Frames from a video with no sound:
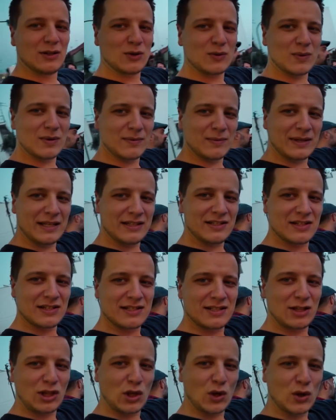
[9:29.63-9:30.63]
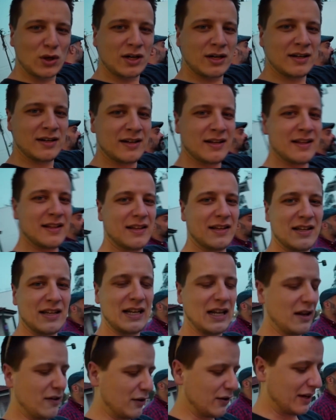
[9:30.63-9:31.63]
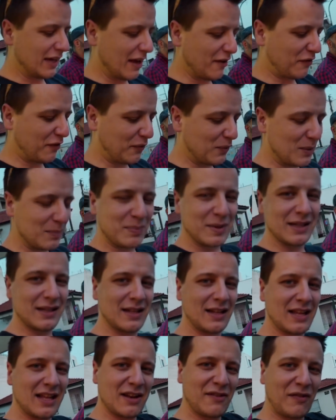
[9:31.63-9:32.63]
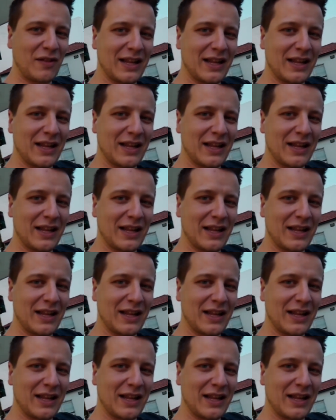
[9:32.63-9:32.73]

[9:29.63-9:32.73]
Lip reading: Look what we just took. Like little gifts, but a lot of